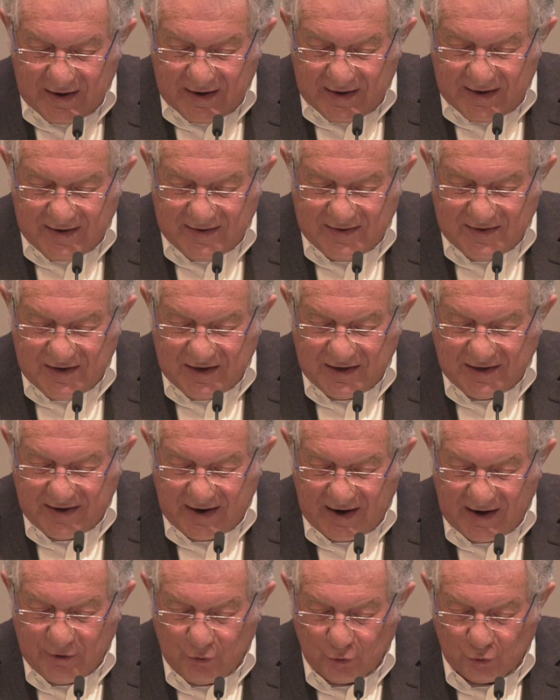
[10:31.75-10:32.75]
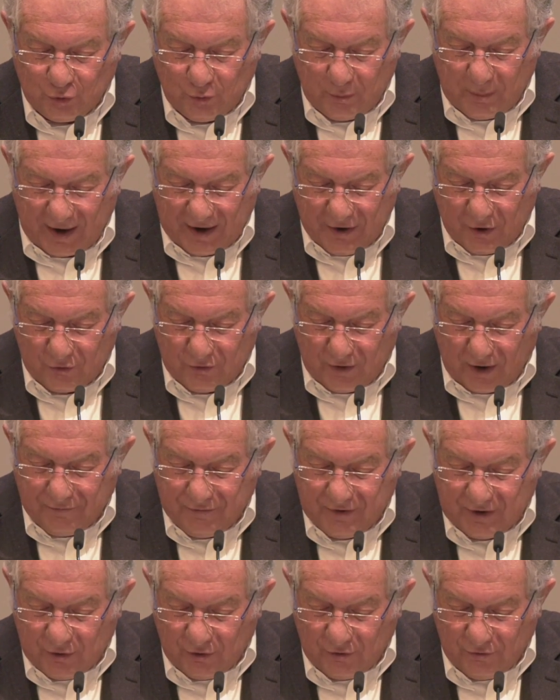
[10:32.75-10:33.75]
His detailed
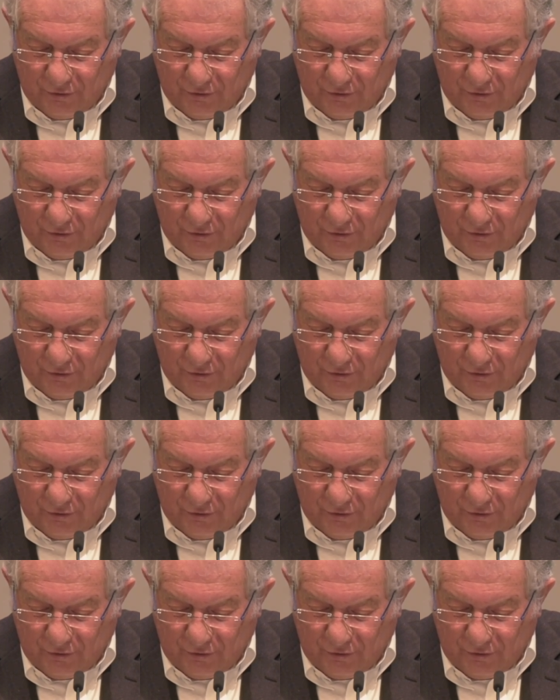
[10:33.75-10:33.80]
autobiographical